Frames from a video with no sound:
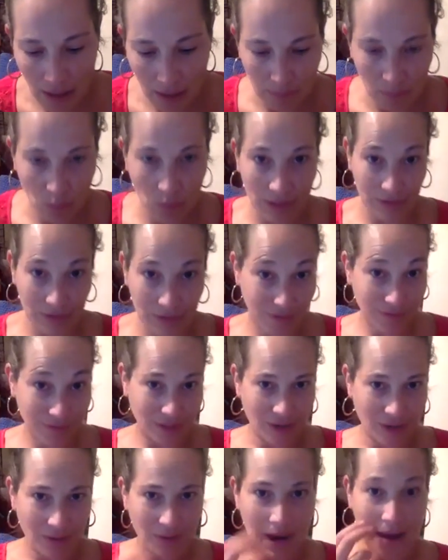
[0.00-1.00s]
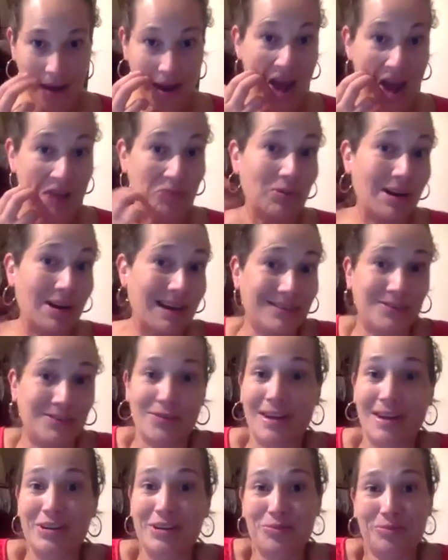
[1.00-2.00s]
Where, you know, I rent, so
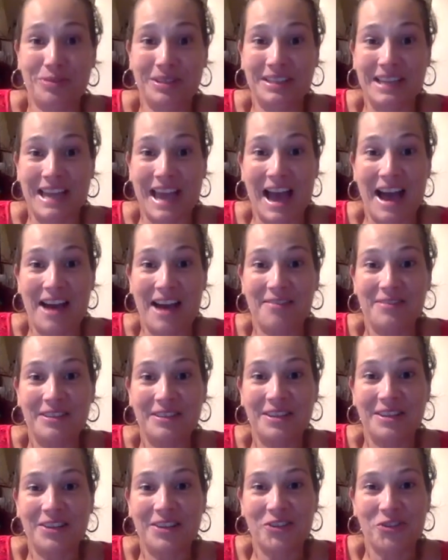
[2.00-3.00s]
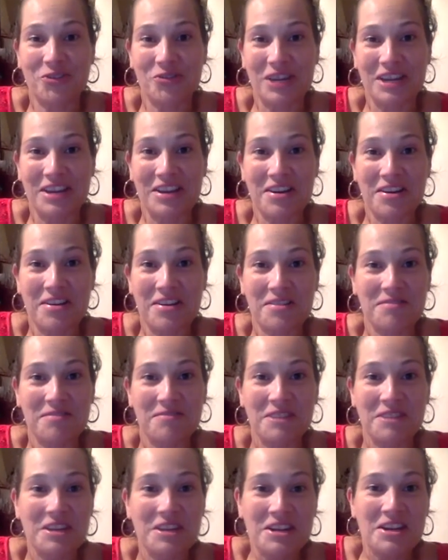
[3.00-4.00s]
I don't really have the luxury of,
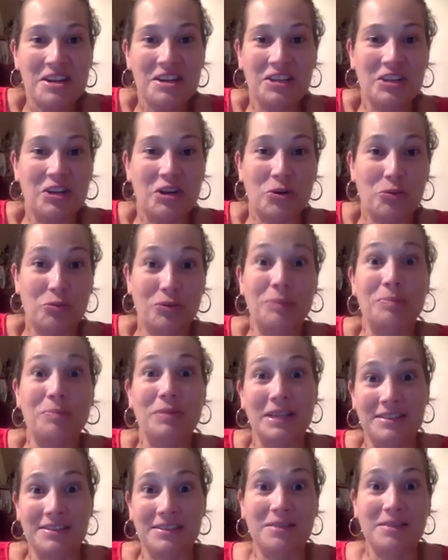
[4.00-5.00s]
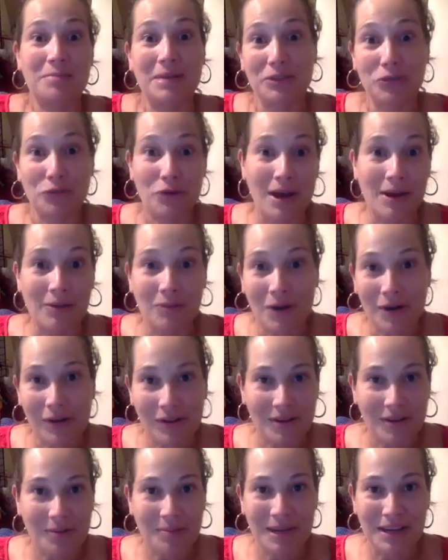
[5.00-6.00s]
you know, replacing my
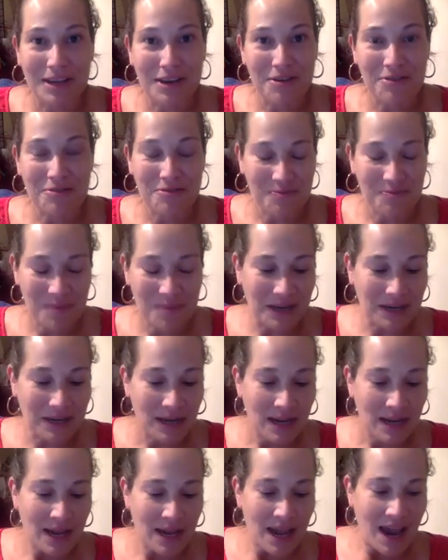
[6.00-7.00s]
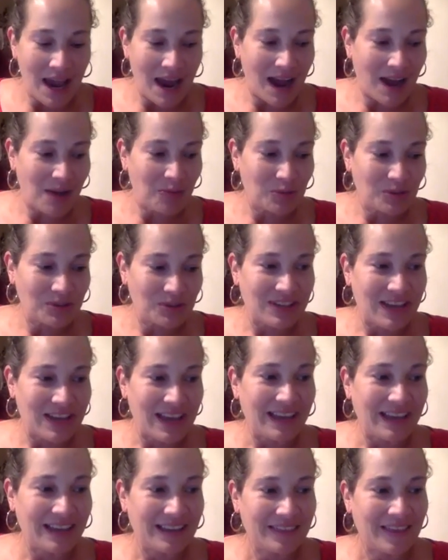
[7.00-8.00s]
drywall on my own. But I will
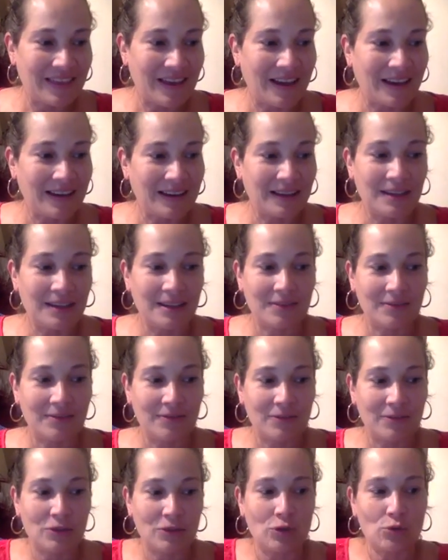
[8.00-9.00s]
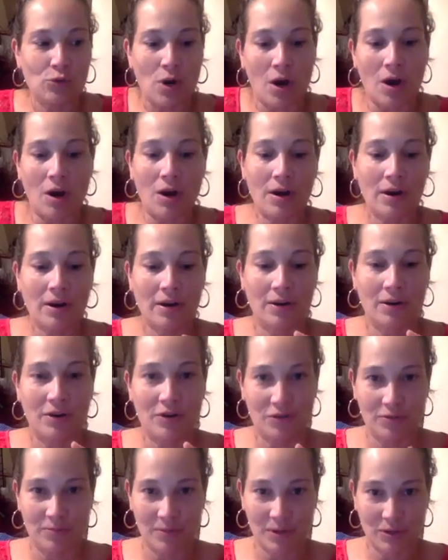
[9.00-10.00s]
say that if you are a
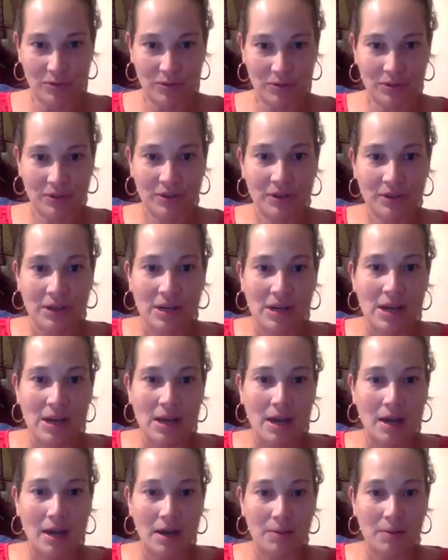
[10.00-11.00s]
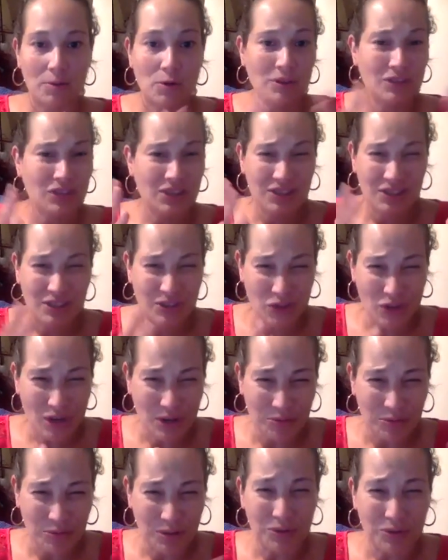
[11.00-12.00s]
homeowner, or just in
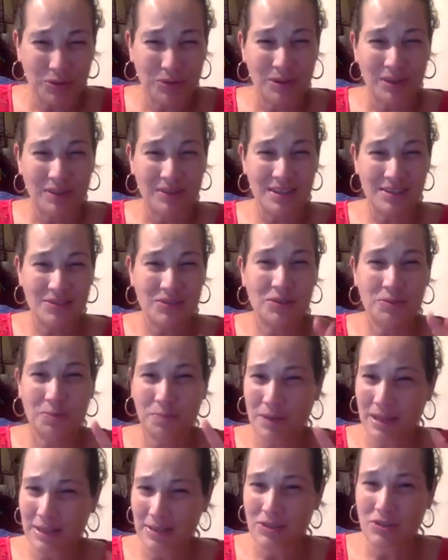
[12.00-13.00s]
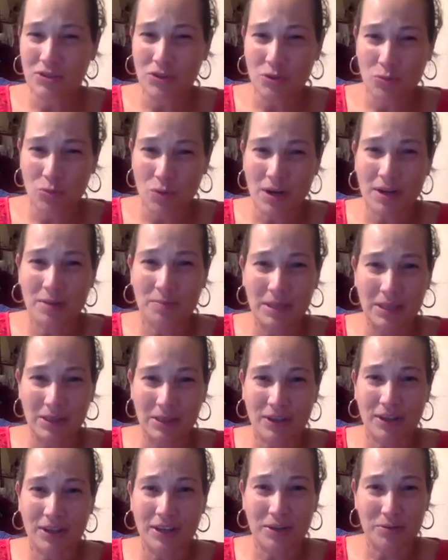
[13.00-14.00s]
general, these are places you want to be
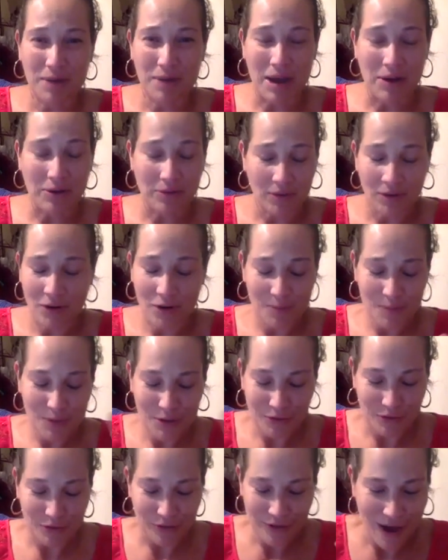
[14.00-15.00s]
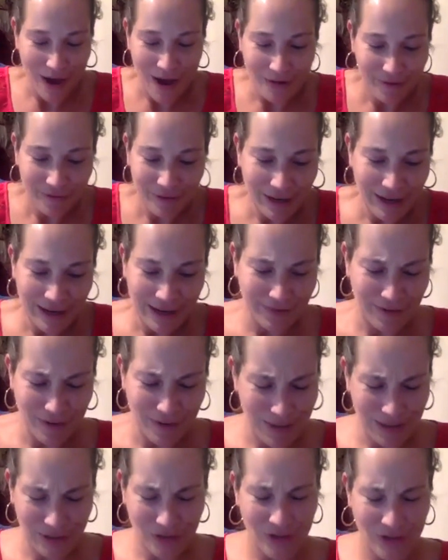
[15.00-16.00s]
looking around. Homeowner or not, forget I even
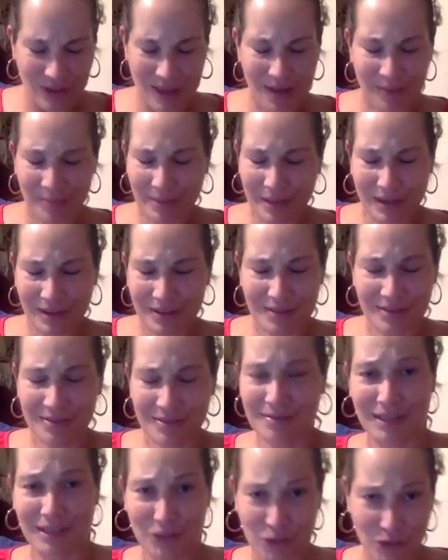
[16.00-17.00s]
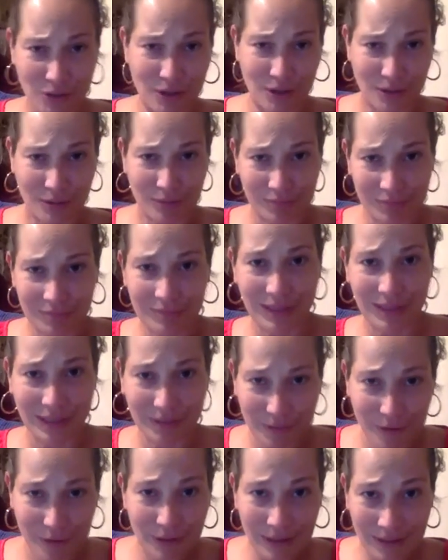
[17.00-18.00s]
mentioned that, because it's your home. And
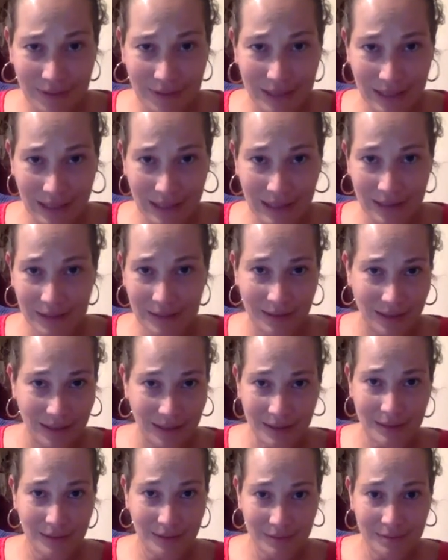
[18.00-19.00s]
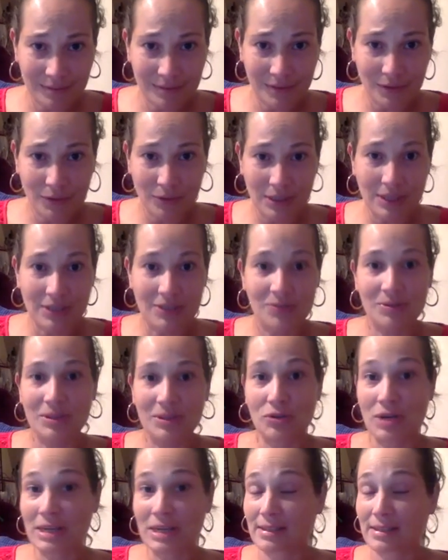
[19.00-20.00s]
if you're living in it, then you need to
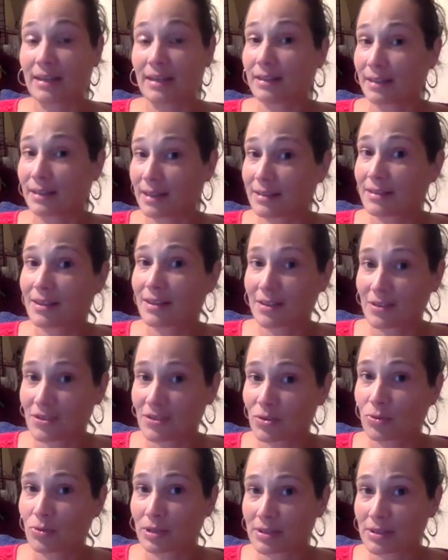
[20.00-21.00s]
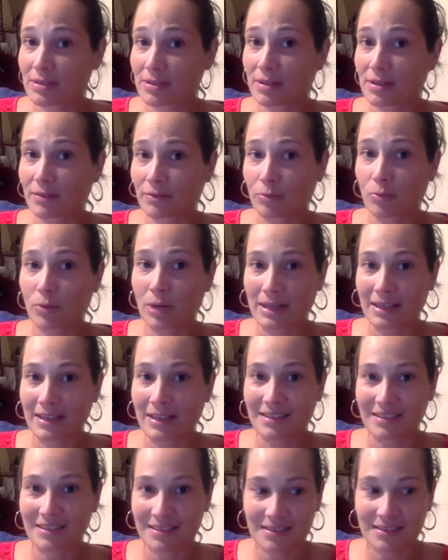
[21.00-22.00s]
address it and get to the source of what
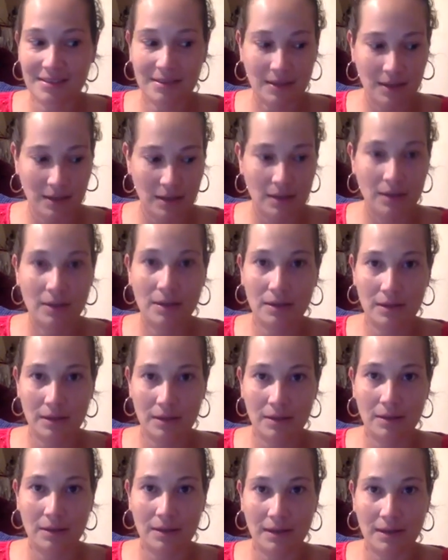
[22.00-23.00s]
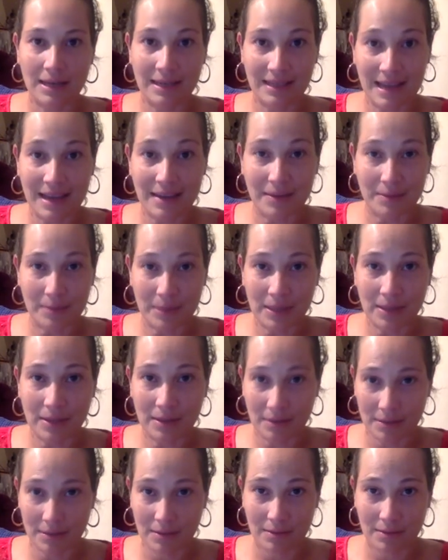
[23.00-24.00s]
is and can be
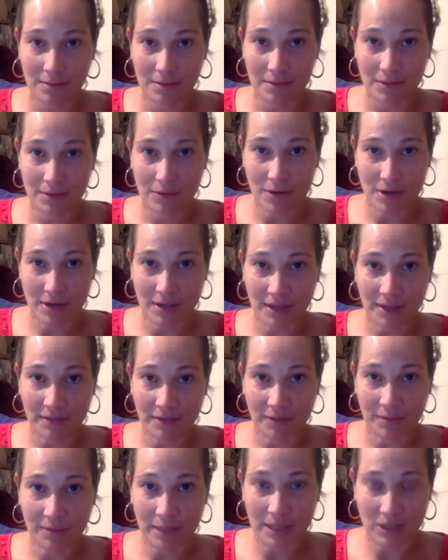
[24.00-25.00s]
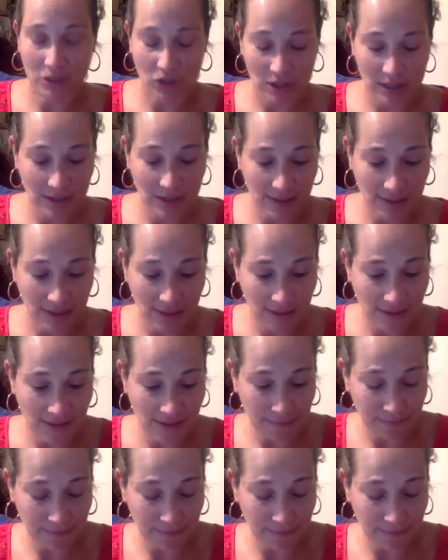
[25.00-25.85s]
chronic inflammation and disease.